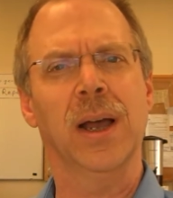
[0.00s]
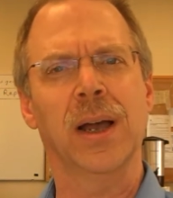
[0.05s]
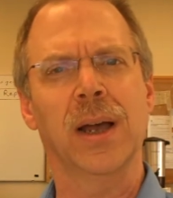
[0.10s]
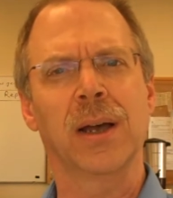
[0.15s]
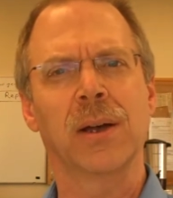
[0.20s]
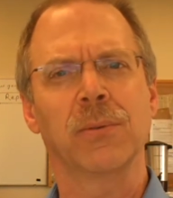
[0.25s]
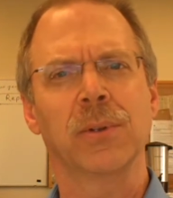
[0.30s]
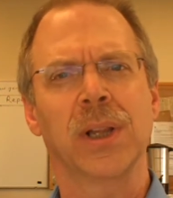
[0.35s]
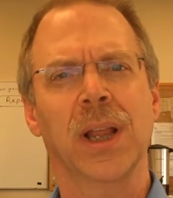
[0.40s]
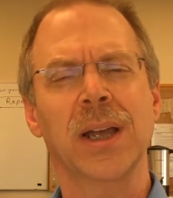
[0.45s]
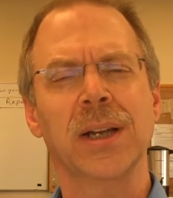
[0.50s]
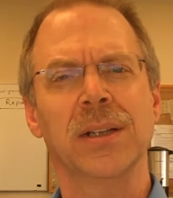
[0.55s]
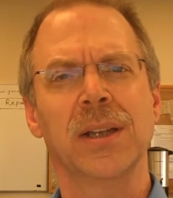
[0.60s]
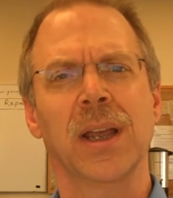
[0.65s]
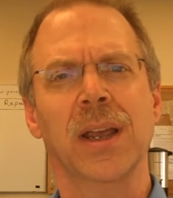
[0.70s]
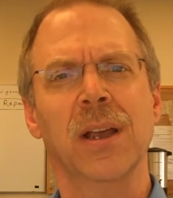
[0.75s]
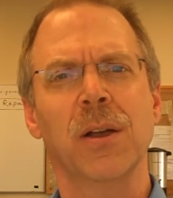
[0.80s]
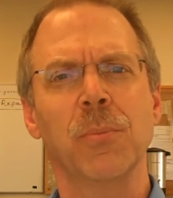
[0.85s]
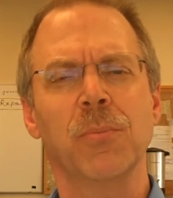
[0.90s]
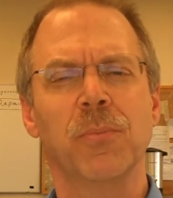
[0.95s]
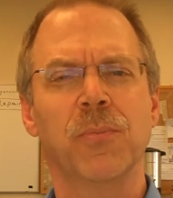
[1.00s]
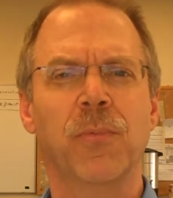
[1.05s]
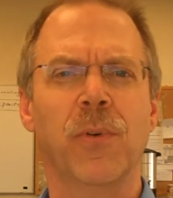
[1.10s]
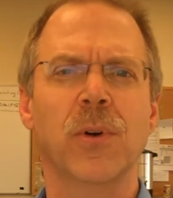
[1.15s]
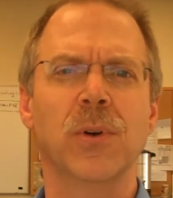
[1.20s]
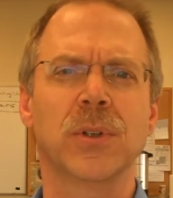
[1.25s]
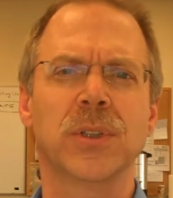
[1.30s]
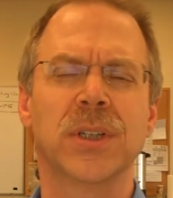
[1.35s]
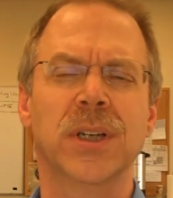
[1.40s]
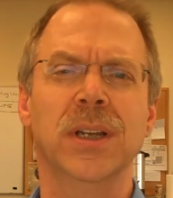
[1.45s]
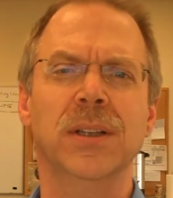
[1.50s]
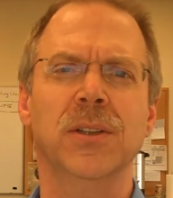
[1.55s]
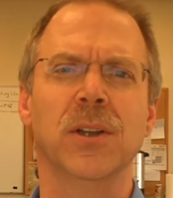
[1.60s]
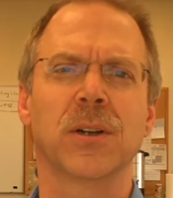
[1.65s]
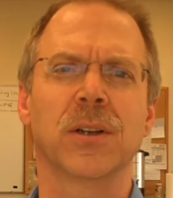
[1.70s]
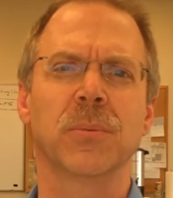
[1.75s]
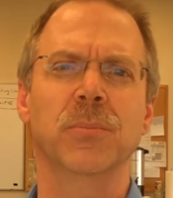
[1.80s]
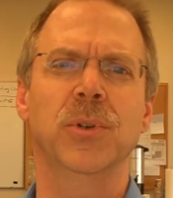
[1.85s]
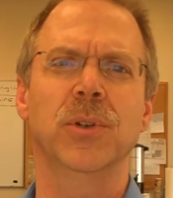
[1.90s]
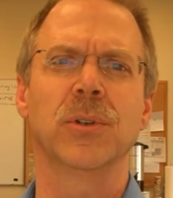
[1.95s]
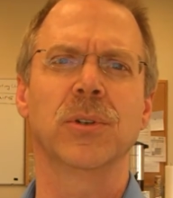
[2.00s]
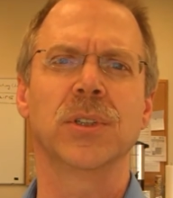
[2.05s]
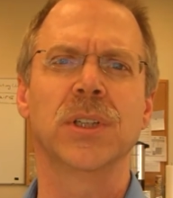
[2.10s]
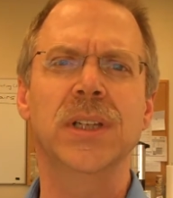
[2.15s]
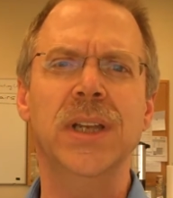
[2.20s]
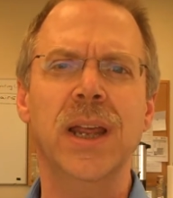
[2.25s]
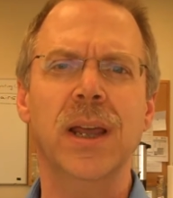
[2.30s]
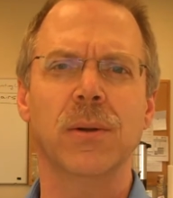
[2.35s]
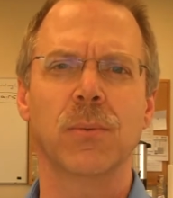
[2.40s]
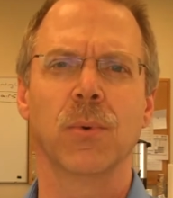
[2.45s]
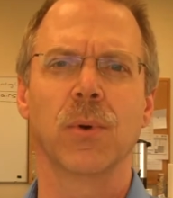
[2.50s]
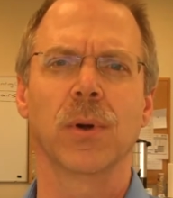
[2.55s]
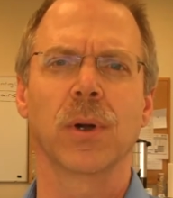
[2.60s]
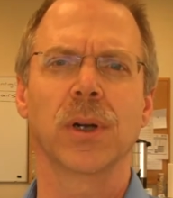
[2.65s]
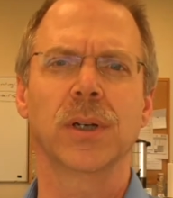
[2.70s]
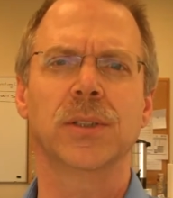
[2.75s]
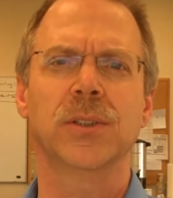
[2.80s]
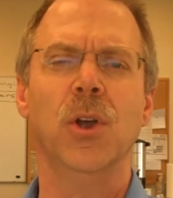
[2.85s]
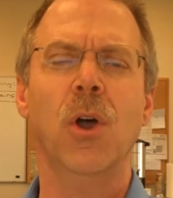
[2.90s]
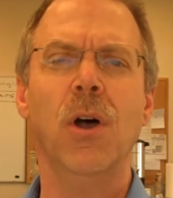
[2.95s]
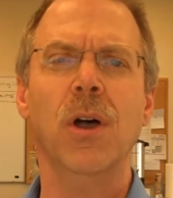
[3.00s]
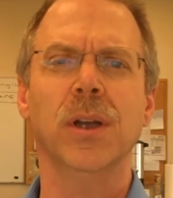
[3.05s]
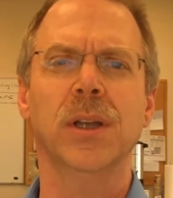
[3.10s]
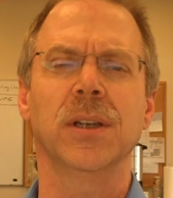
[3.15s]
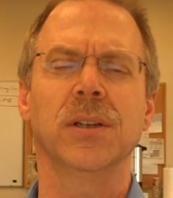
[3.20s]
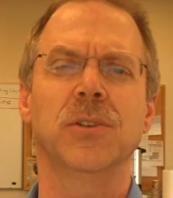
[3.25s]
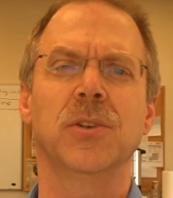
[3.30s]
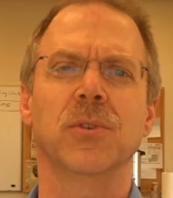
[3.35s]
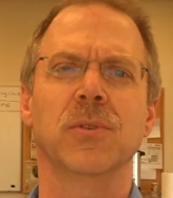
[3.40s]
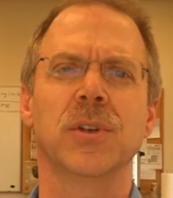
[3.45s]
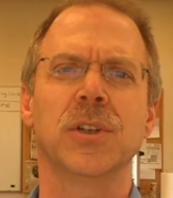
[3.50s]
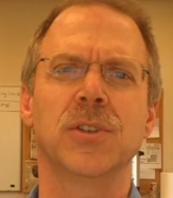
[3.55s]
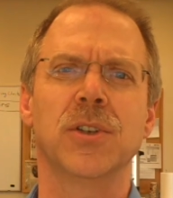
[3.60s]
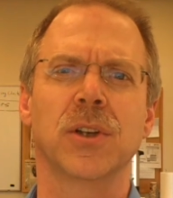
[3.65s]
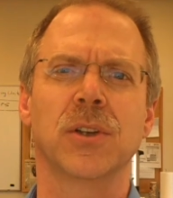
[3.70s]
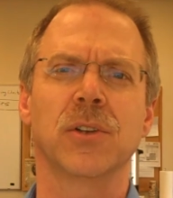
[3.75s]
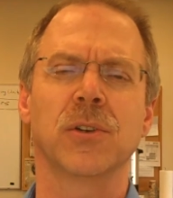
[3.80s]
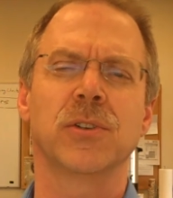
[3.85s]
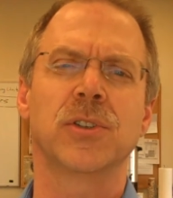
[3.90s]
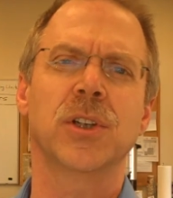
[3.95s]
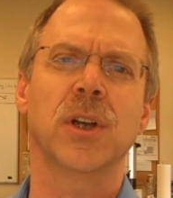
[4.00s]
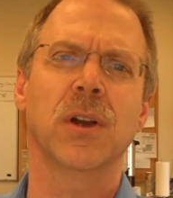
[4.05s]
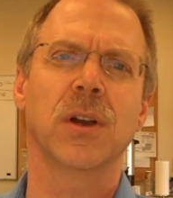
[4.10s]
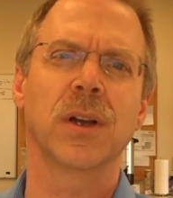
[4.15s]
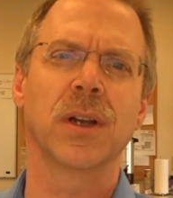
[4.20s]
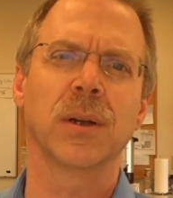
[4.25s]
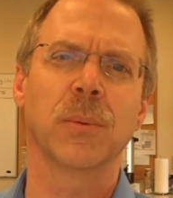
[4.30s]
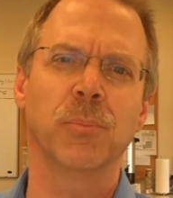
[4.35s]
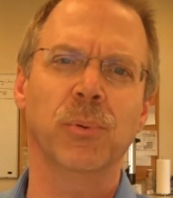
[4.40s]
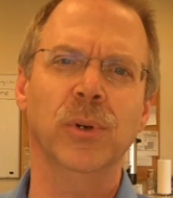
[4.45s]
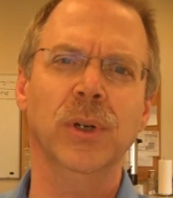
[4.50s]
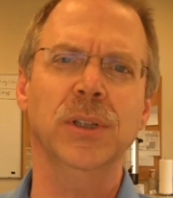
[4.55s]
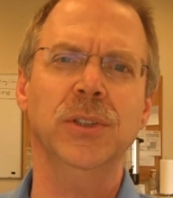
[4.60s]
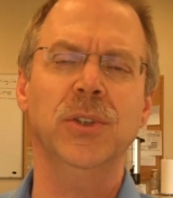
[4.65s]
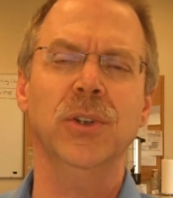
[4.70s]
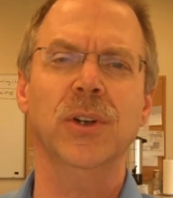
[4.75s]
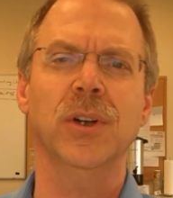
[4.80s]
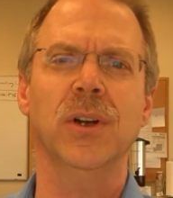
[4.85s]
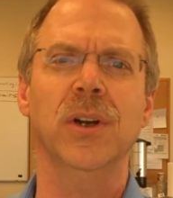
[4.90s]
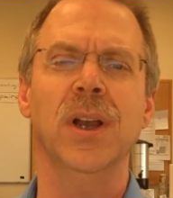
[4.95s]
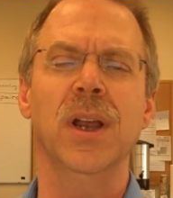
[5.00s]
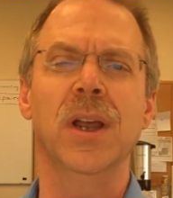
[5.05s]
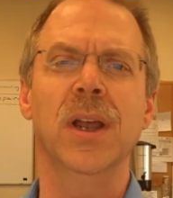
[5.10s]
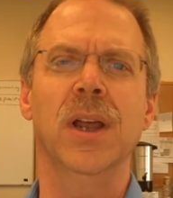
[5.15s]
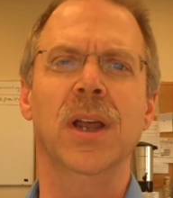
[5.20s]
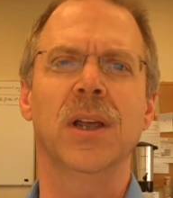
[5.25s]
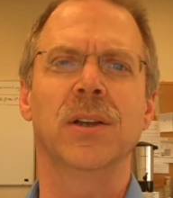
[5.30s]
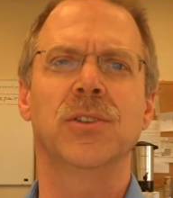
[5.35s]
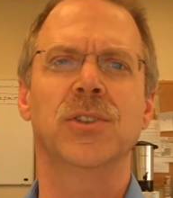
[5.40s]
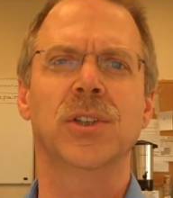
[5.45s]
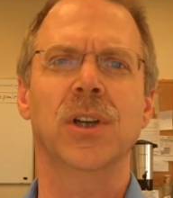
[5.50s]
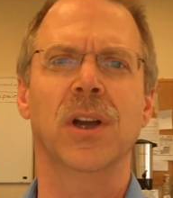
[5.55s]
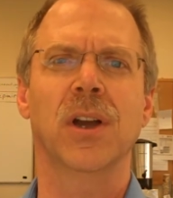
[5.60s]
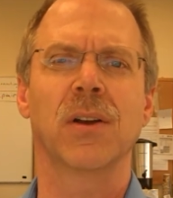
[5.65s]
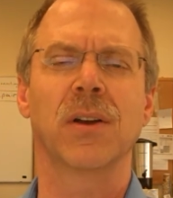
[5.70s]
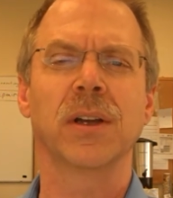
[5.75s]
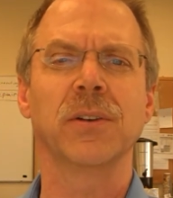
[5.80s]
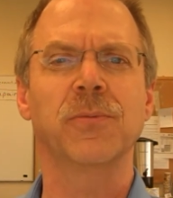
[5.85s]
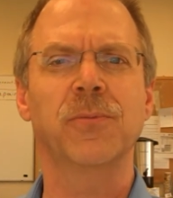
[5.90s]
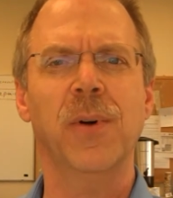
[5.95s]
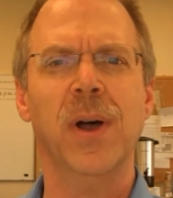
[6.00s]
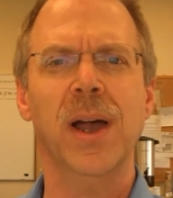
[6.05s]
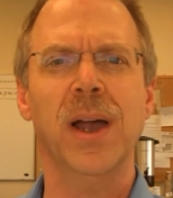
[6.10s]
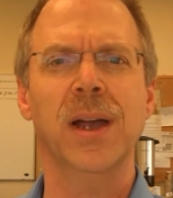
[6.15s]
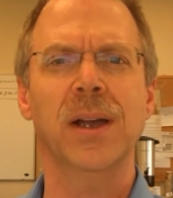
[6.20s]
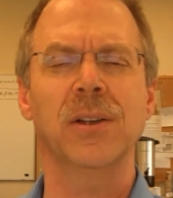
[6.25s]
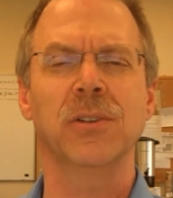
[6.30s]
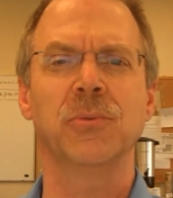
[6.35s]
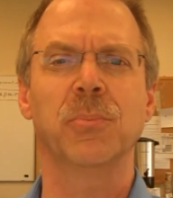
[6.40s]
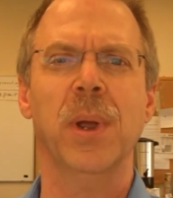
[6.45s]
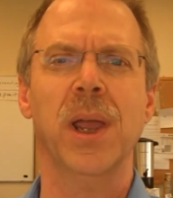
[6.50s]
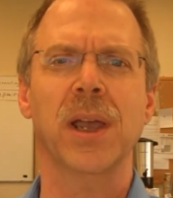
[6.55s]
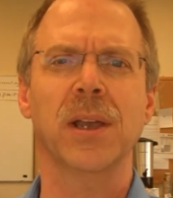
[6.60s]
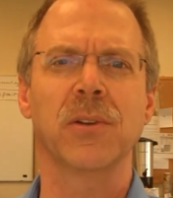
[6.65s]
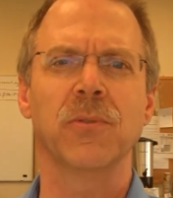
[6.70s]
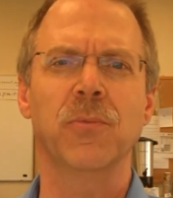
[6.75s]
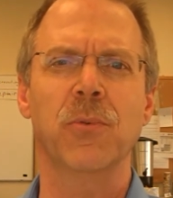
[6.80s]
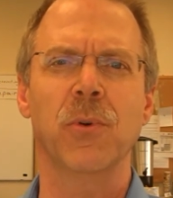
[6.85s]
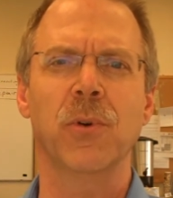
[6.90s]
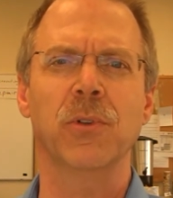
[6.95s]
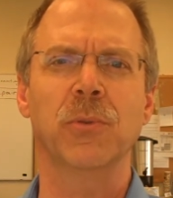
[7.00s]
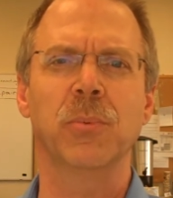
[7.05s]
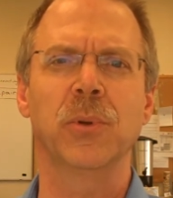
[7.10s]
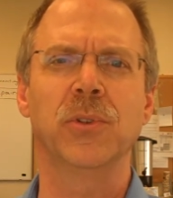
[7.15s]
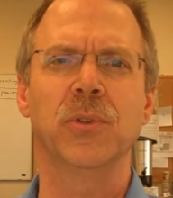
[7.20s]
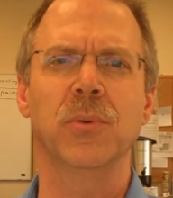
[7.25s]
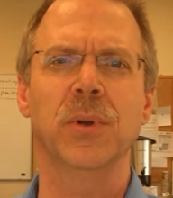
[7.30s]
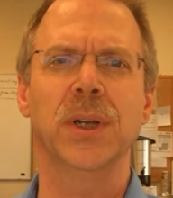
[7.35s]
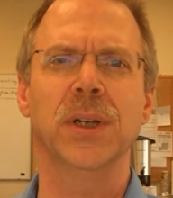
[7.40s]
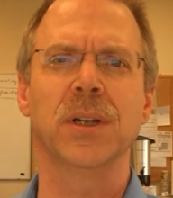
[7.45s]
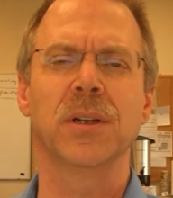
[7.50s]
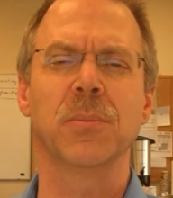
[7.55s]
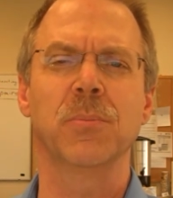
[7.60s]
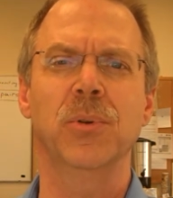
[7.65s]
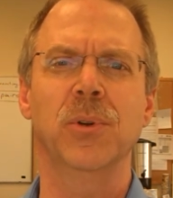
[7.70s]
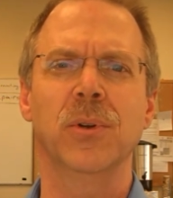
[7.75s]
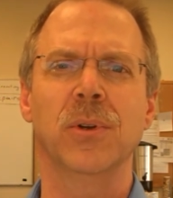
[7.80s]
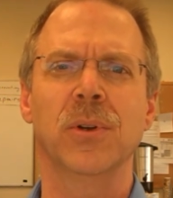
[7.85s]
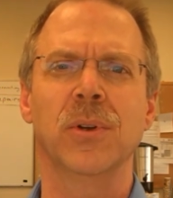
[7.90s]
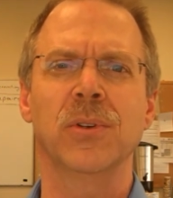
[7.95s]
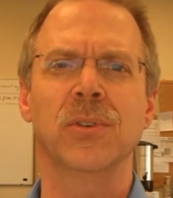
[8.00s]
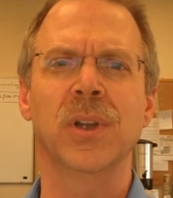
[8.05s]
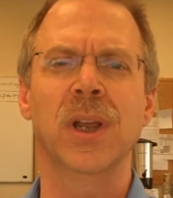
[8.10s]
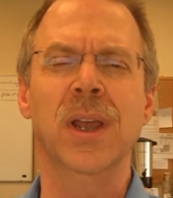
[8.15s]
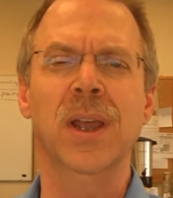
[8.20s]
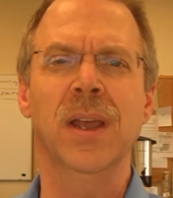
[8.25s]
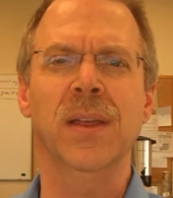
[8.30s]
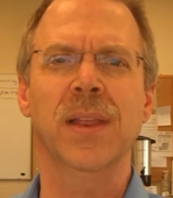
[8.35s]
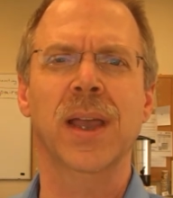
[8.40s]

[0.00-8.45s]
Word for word: Uh, we'd like to help folks get their computers networked, talking to each other, sharing a printer, sharing files back and forth between computers.